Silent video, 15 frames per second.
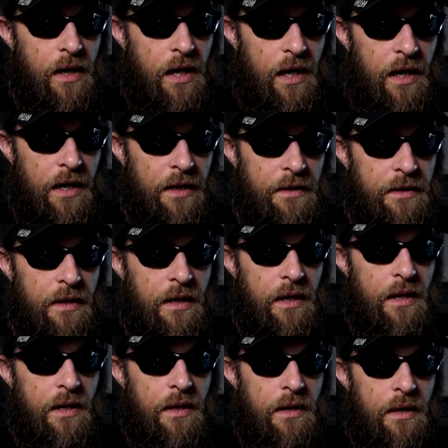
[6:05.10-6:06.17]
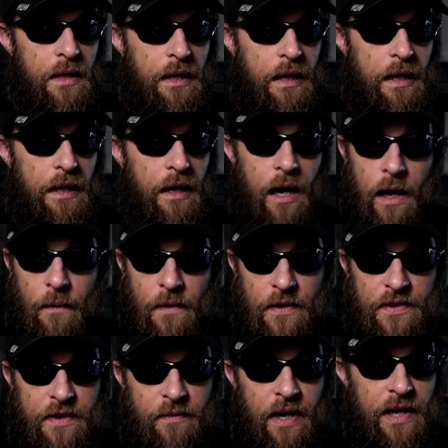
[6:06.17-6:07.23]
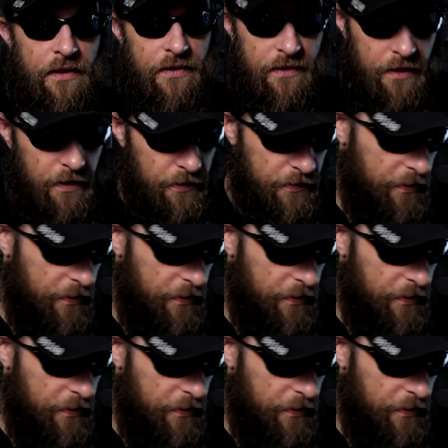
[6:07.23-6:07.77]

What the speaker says: on this device, so